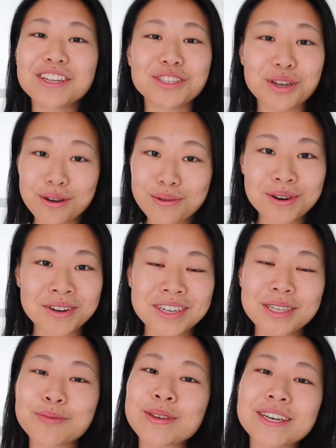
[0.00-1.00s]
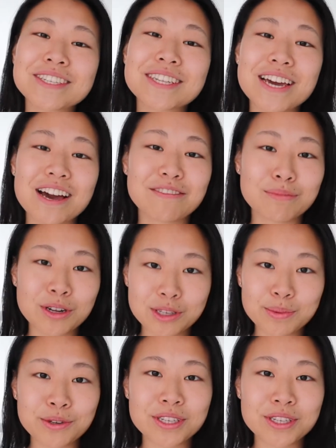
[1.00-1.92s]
no worries, because they have multiple